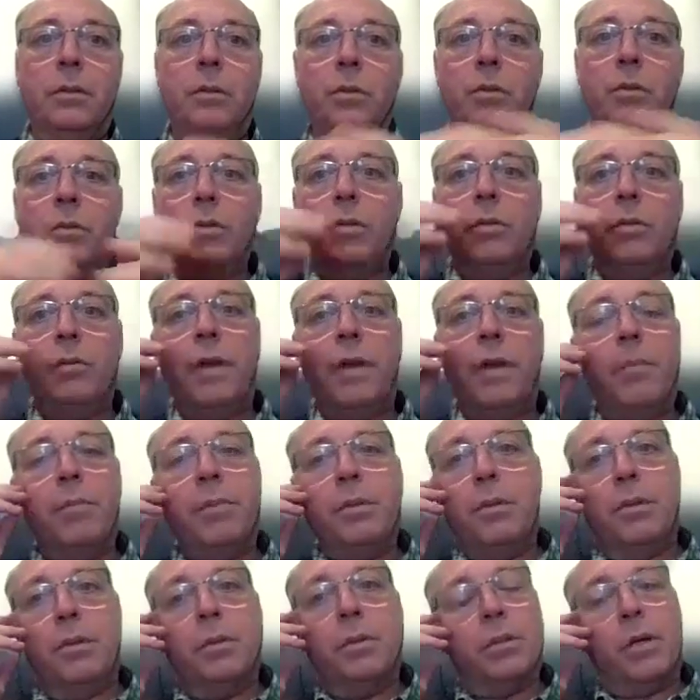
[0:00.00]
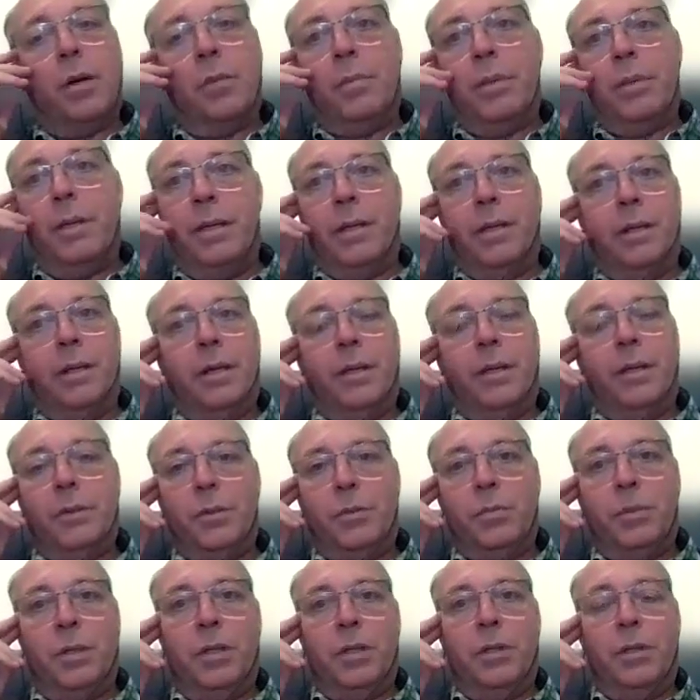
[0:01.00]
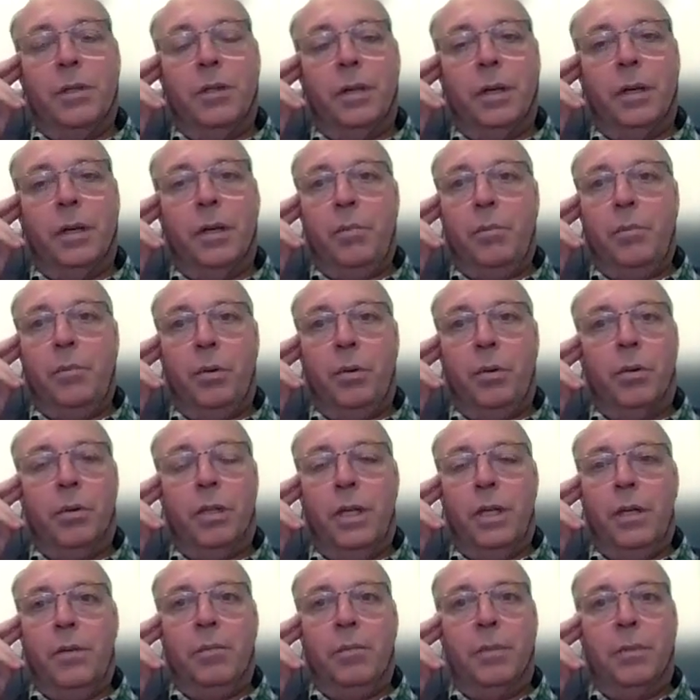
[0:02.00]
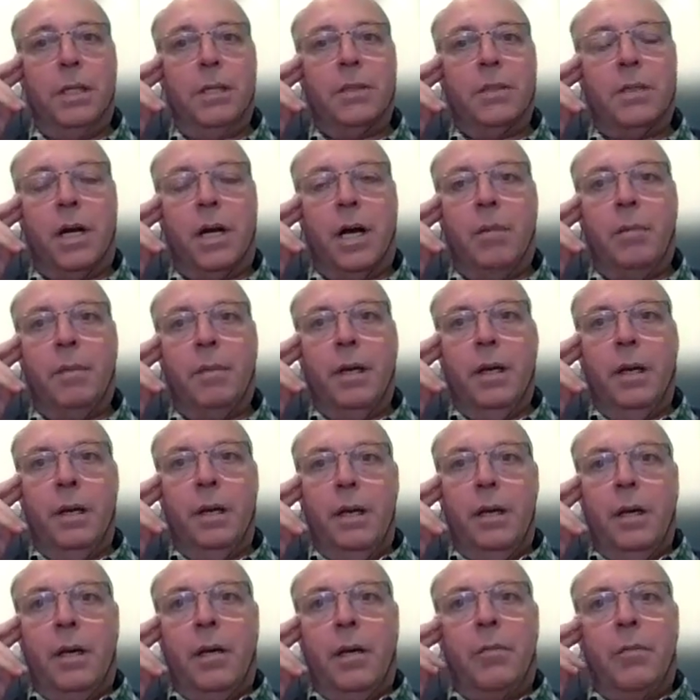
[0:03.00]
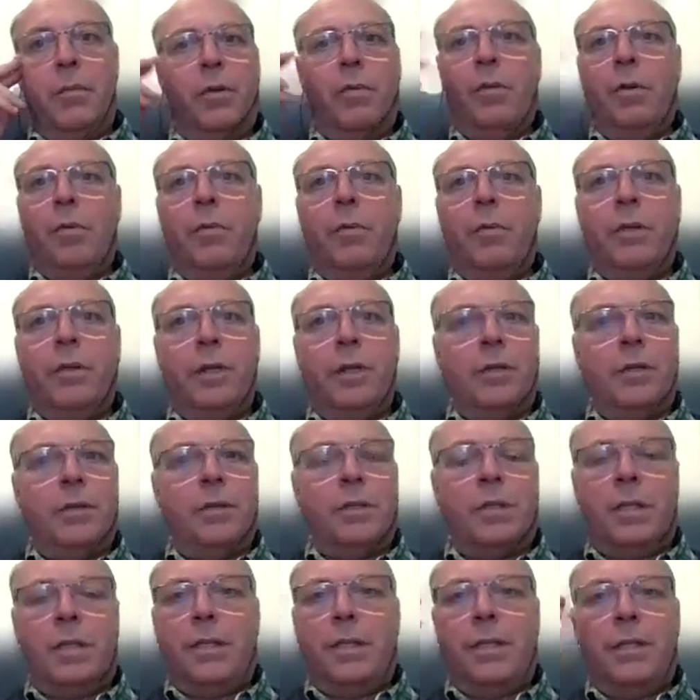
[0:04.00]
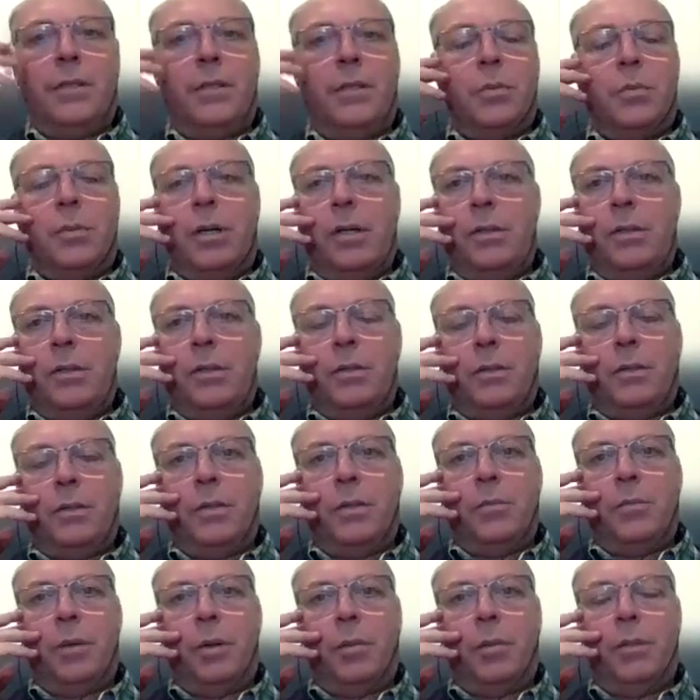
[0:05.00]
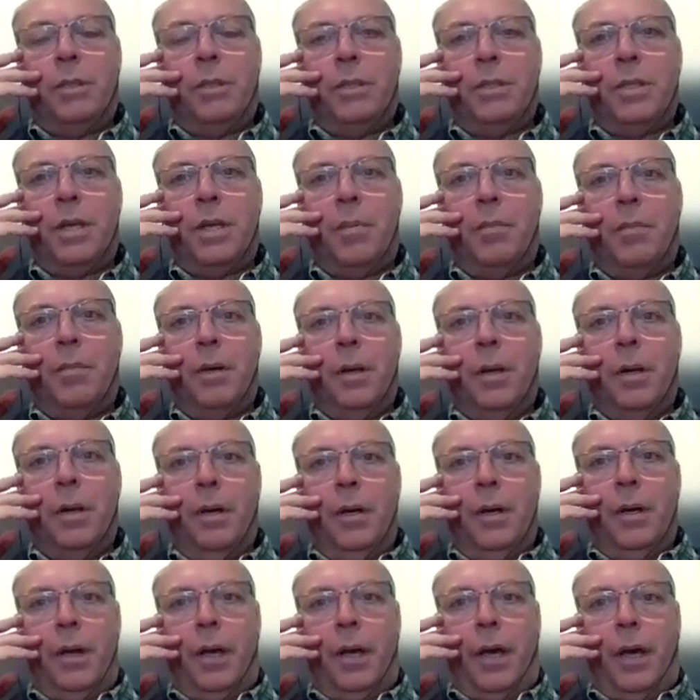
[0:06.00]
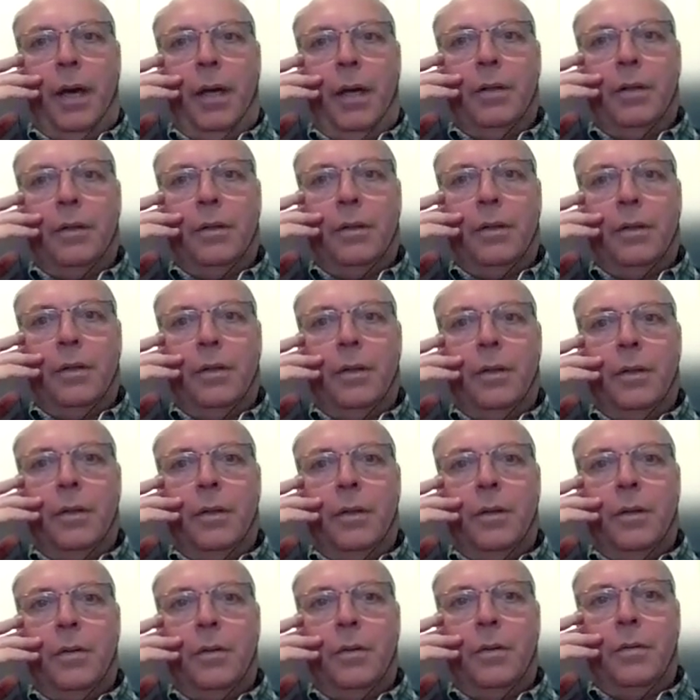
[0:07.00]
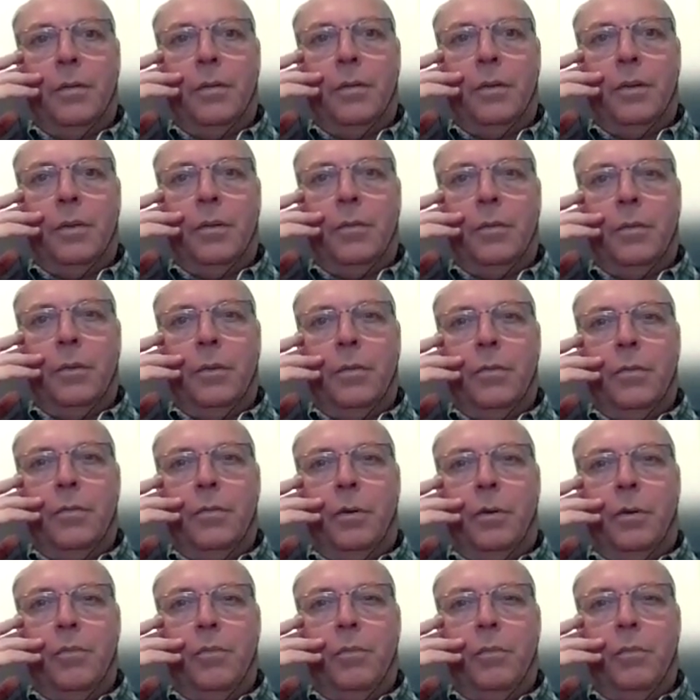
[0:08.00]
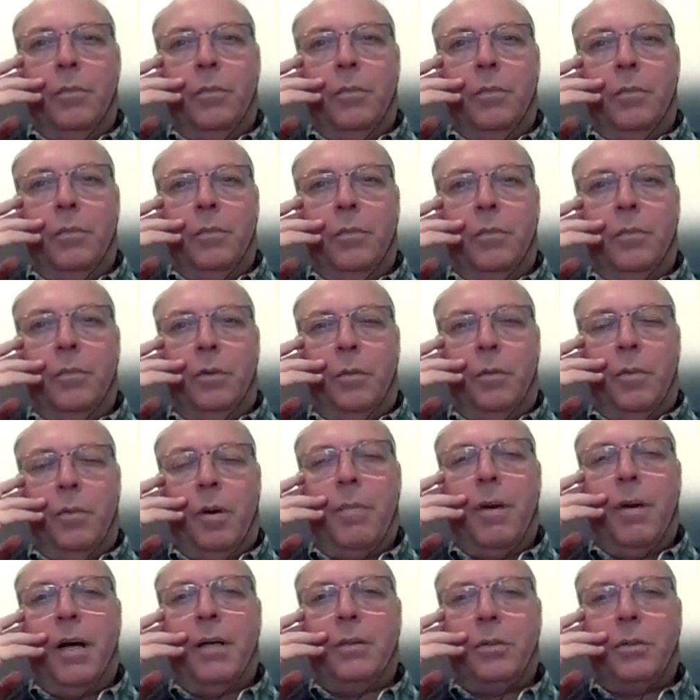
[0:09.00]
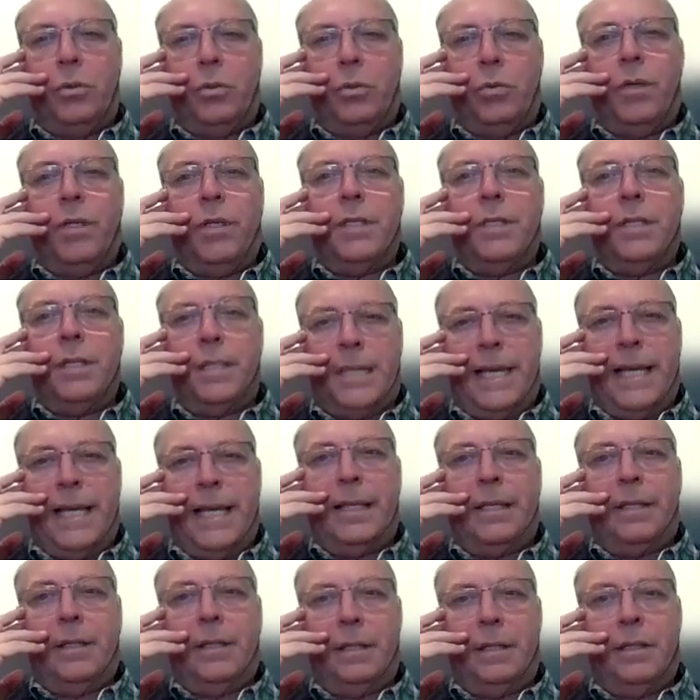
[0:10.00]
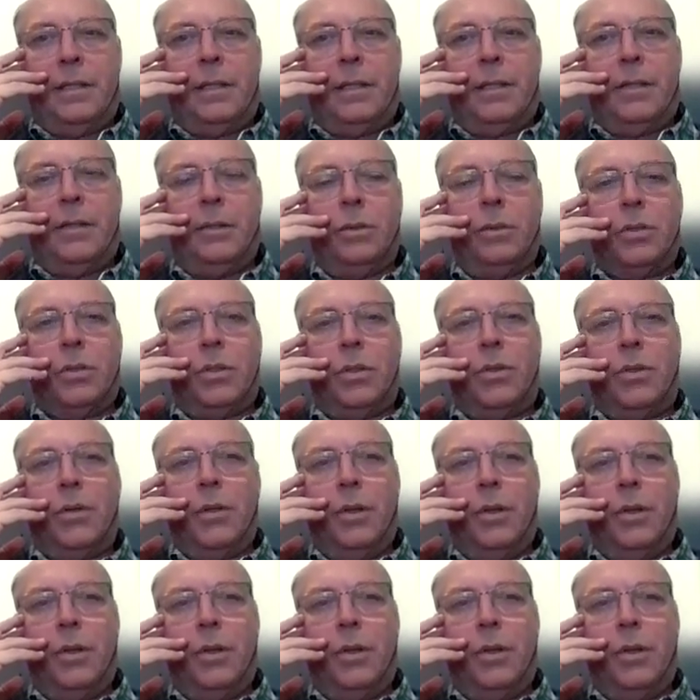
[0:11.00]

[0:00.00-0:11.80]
Use of laparoscopy has been brought in big time, and we've even done studies about this and published them. And from about 2010 or so,